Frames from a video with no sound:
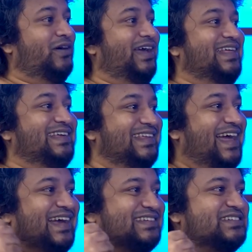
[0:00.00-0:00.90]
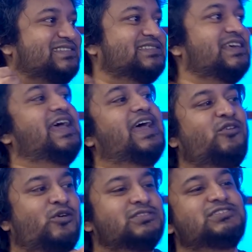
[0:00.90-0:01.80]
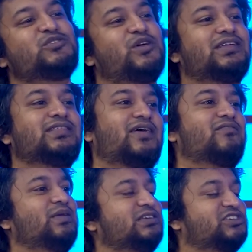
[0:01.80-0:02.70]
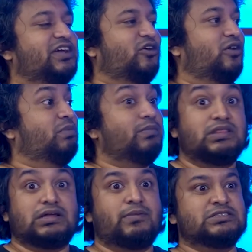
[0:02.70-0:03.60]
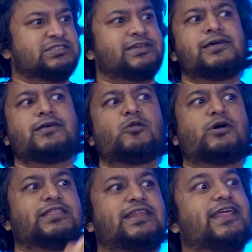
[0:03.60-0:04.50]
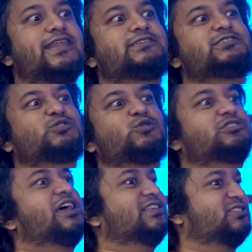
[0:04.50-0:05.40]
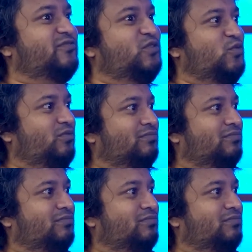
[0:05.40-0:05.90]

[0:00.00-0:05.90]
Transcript: getting reactions and you're insinuating that everybody's checking you out. And people in the comments are saying, look at that lady, she's so jealous of you.